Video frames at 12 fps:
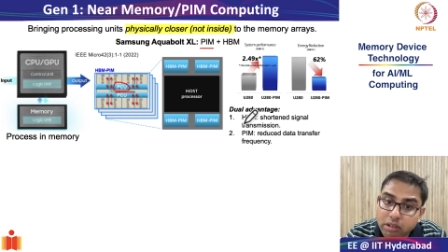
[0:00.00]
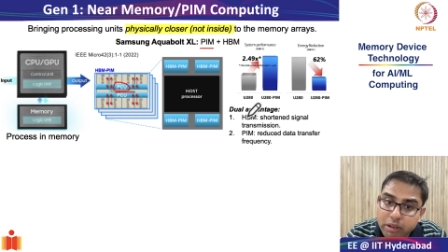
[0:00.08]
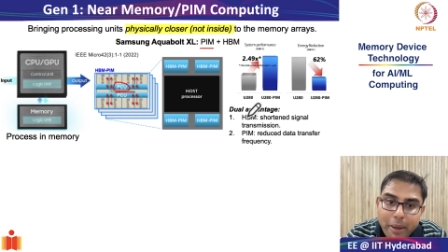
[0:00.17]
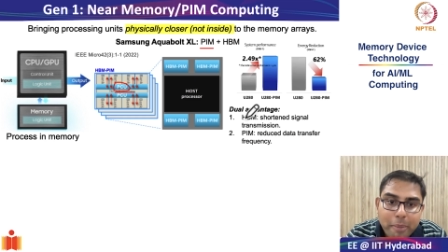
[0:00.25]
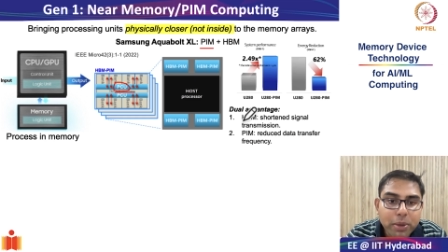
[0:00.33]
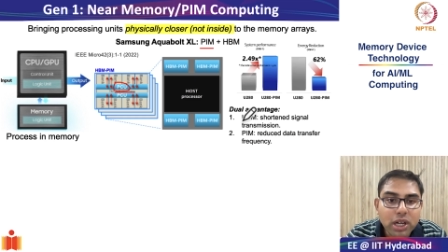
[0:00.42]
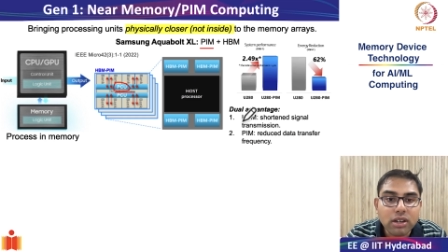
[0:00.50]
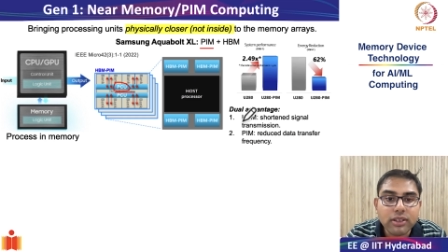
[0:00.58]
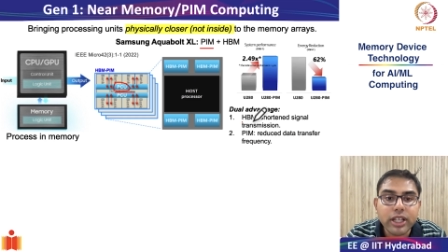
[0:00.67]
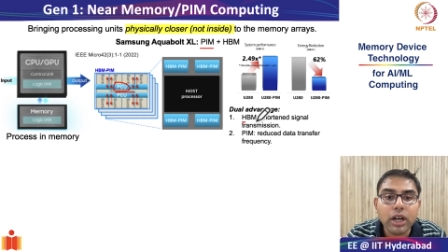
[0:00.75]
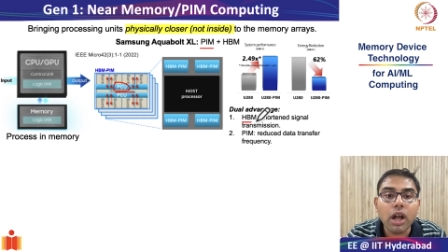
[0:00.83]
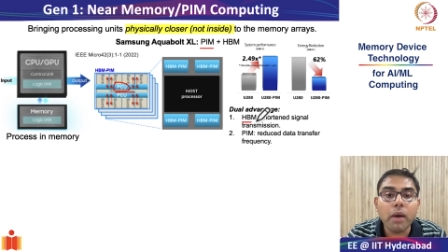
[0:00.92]
remember
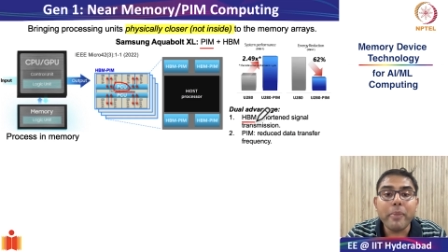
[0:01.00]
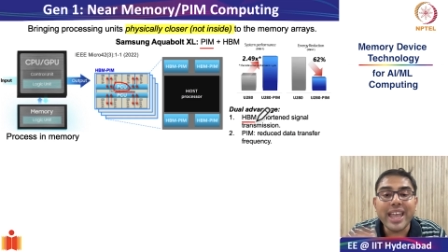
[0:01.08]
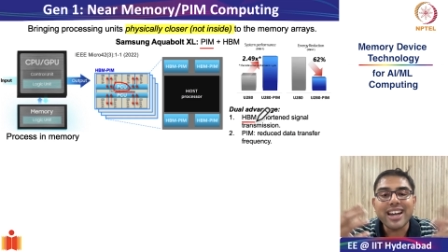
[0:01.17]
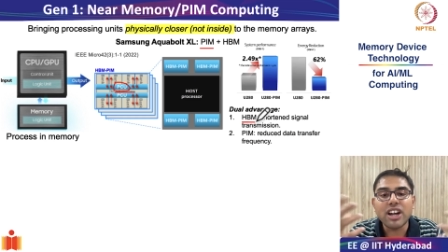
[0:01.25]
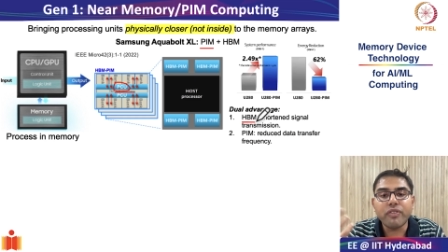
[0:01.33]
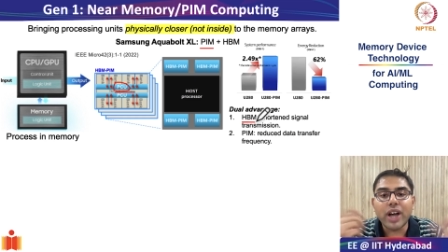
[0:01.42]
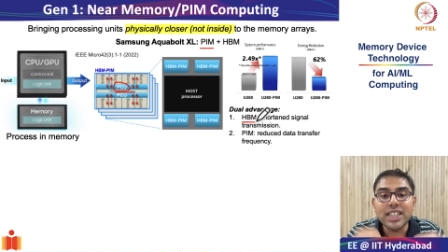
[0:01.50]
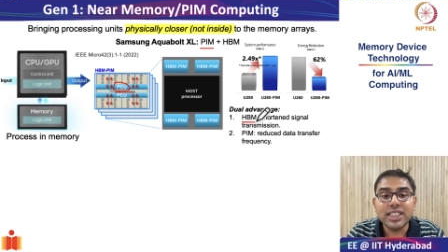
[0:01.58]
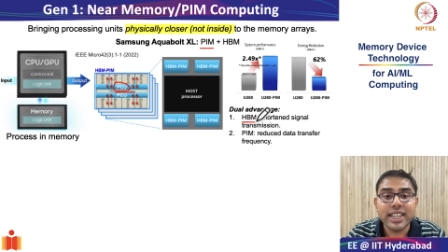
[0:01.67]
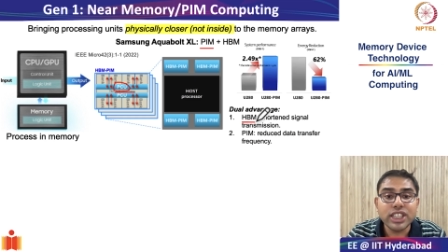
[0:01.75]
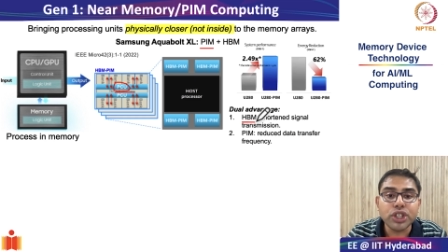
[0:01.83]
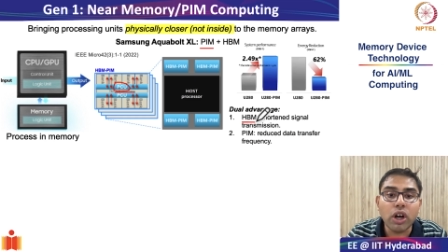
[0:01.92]
the main
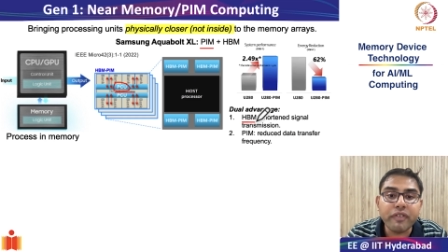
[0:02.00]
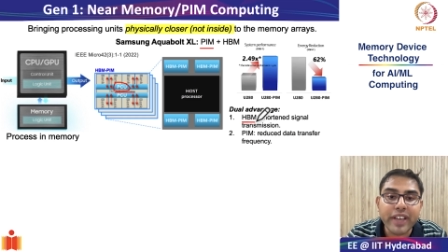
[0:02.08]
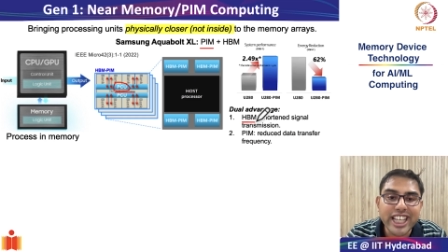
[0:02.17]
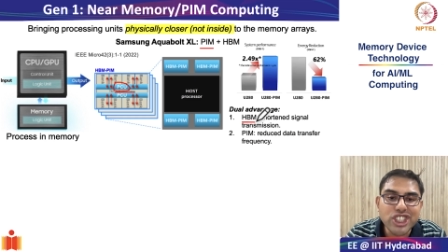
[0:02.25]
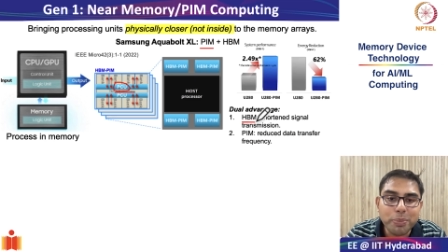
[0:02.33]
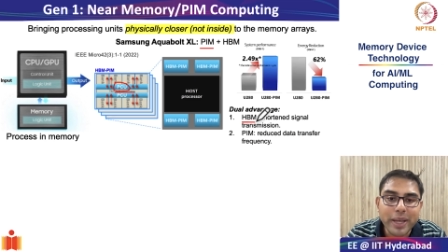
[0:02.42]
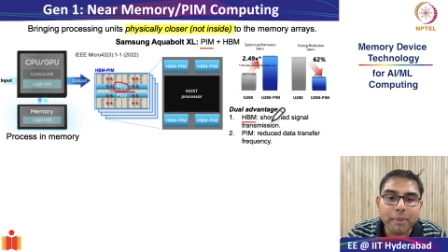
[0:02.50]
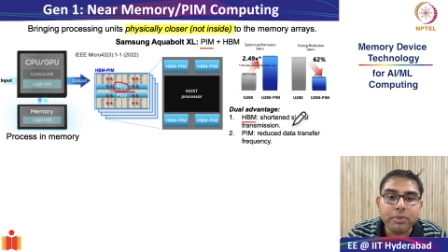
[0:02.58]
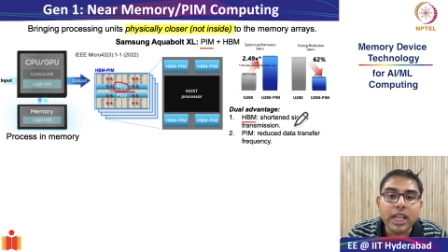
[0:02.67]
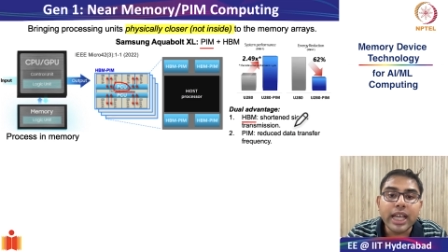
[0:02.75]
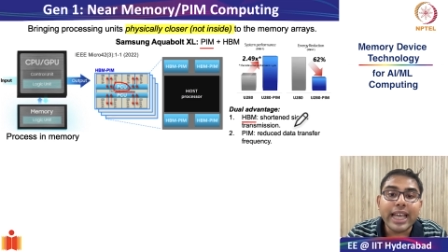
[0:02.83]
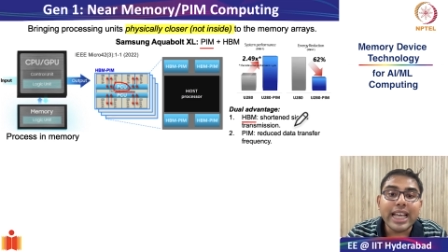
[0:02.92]
advantage of HBM
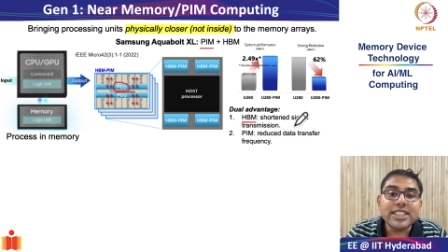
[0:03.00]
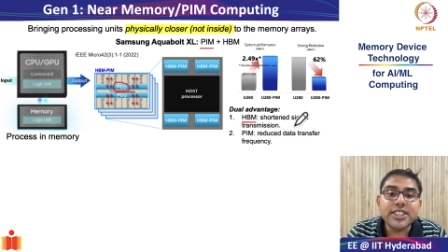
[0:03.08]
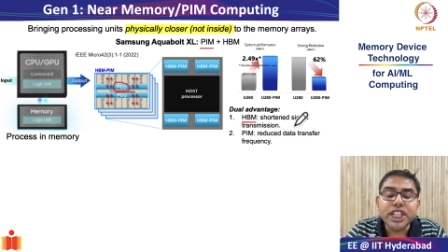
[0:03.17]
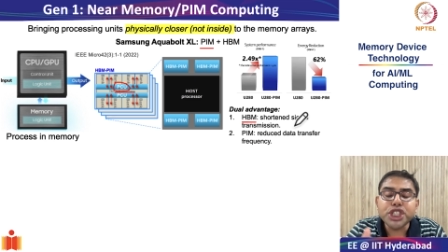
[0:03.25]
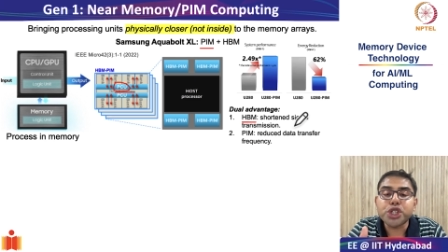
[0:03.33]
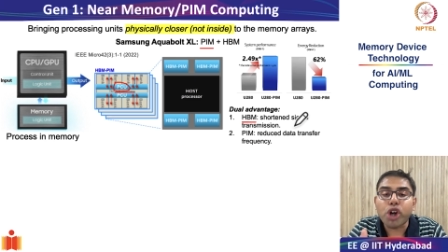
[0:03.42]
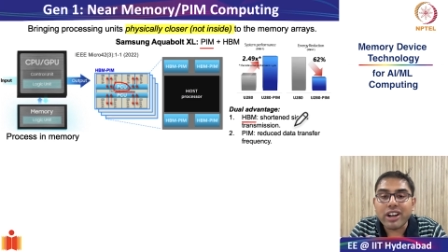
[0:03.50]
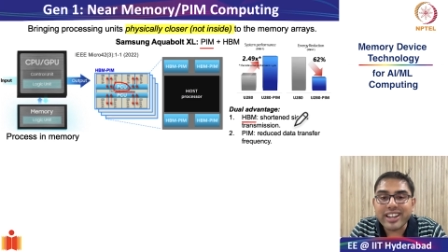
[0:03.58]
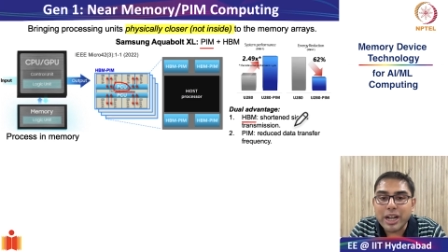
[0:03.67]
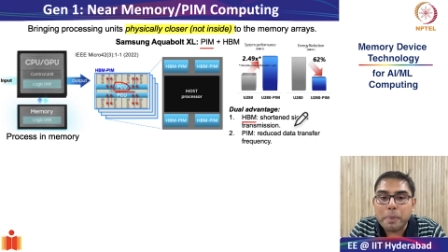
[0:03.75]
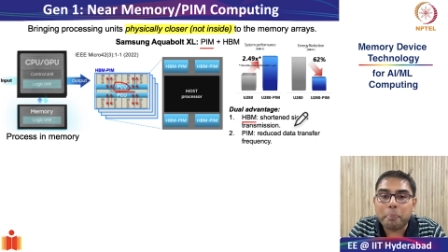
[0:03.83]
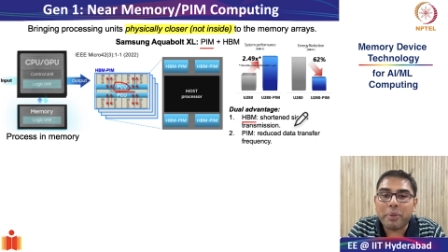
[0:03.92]
is the
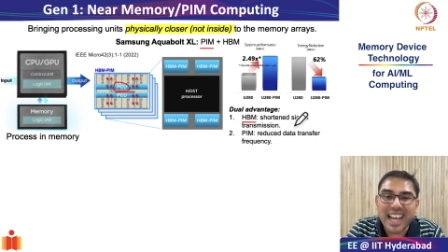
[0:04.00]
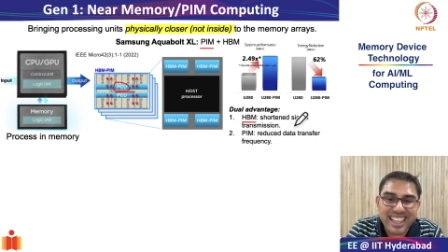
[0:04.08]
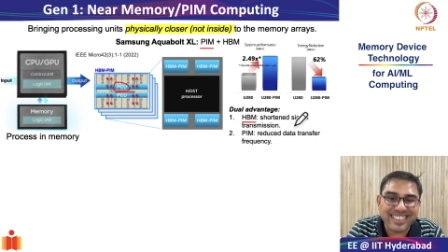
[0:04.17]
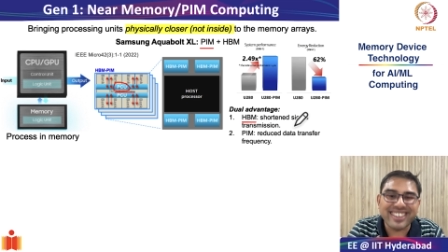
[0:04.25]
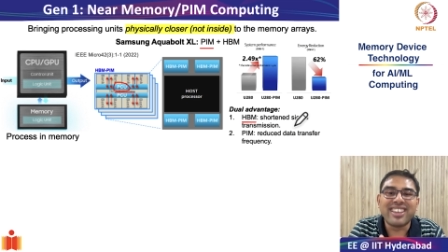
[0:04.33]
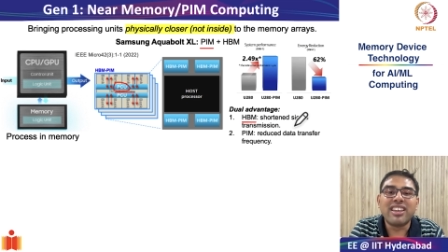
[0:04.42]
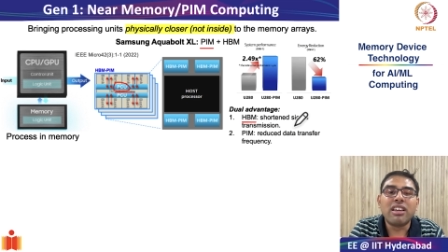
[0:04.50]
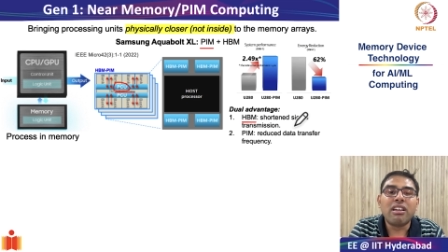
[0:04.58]
shortened path